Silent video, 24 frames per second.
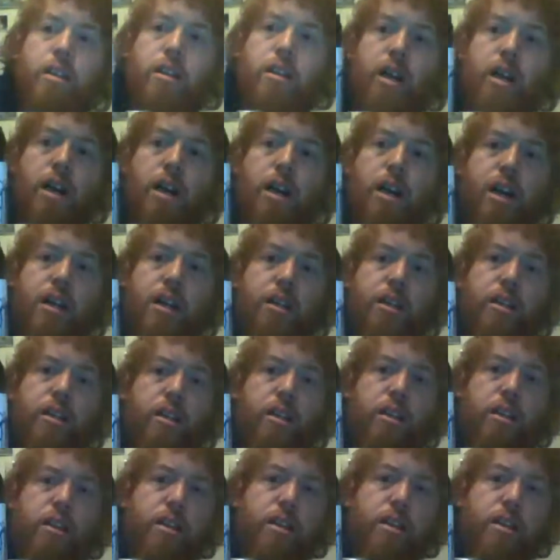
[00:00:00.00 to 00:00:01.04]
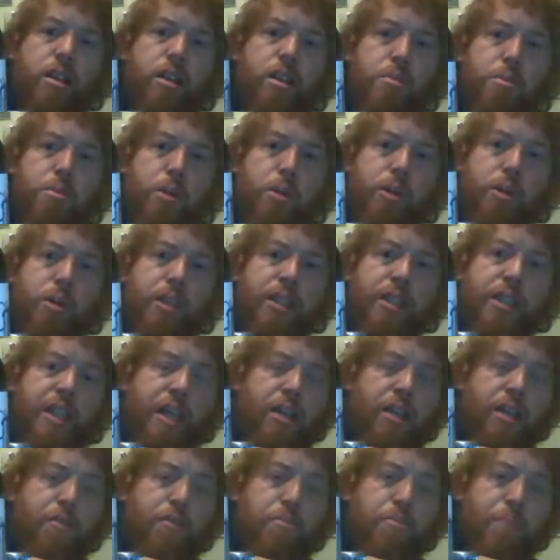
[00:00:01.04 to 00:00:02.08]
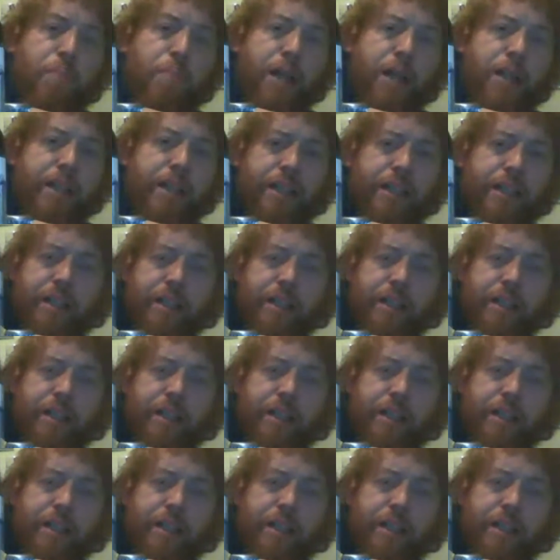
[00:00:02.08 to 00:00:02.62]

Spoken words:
The brewery is out of Batley.